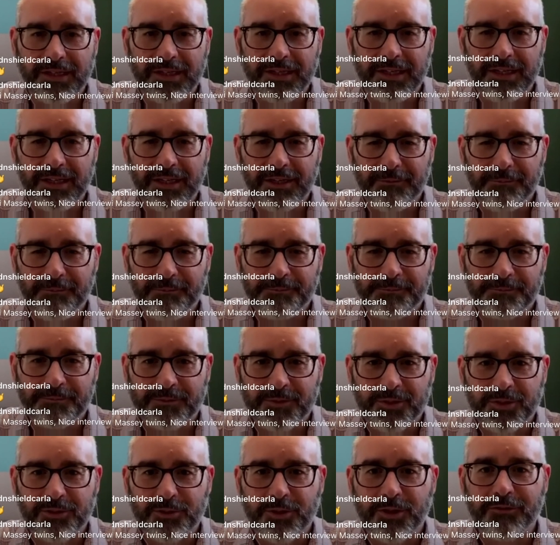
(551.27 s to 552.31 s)
um,
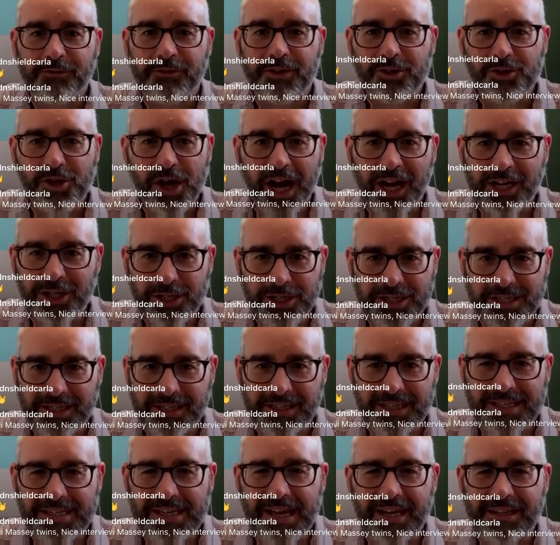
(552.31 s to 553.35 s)
sort of attractions at
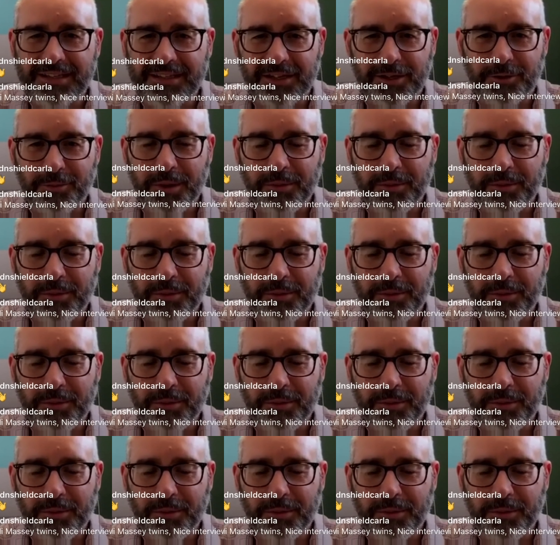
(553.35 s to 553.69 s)
the Science Center.